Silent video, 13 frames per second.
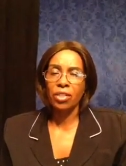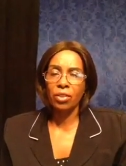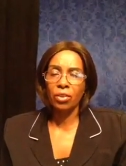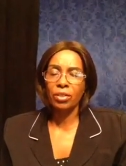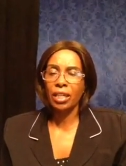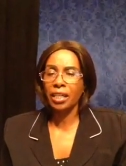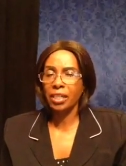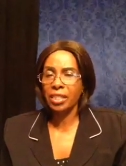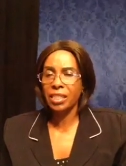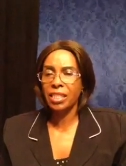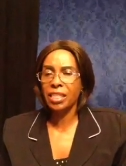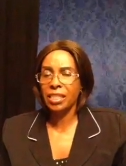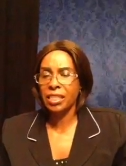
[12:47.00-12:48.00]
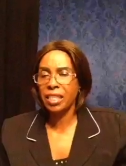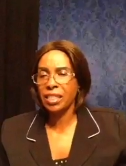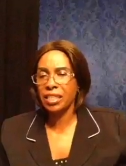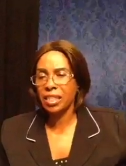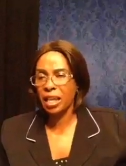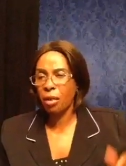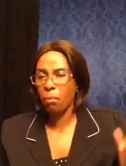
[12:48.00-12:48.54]
Doctor Christine Isigi,
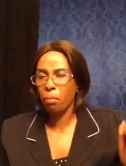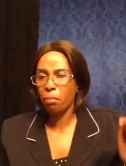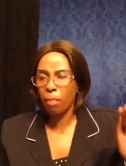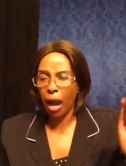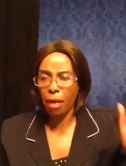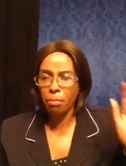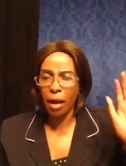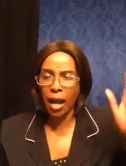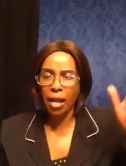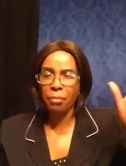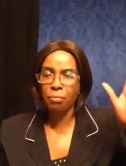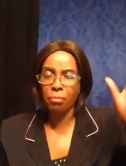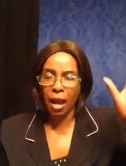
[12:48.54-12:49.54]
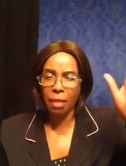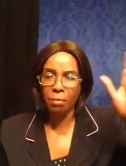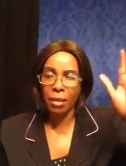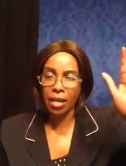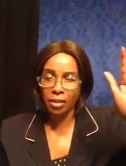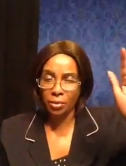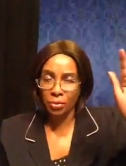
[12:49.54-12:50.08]
saying bye-bye,
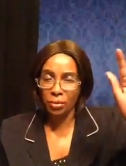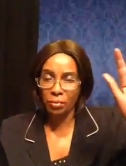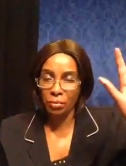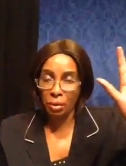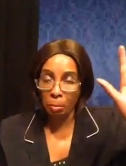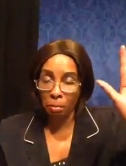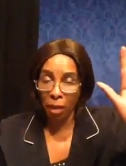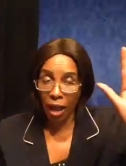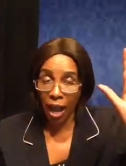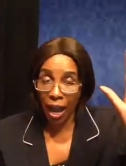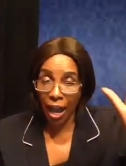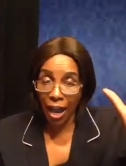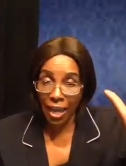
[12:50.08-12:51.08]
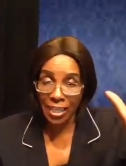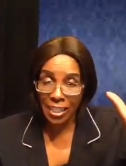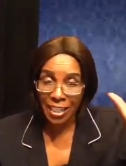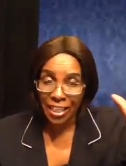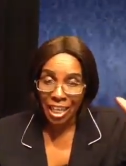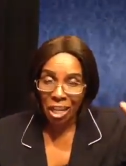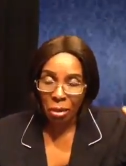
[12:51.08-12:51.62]
bye-bye to you. Bye.
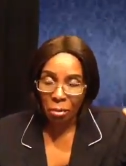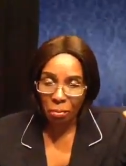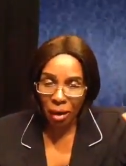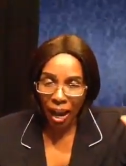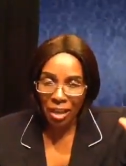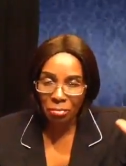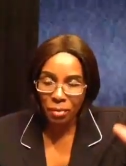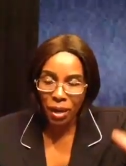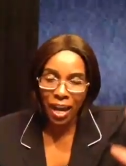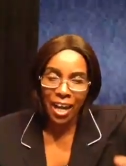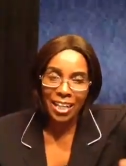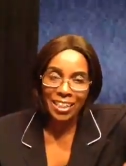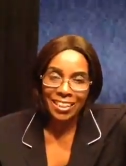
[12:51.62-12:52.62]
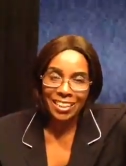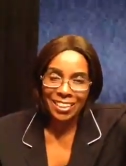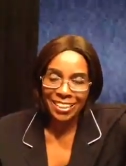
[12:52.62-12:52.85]
Bye-bye.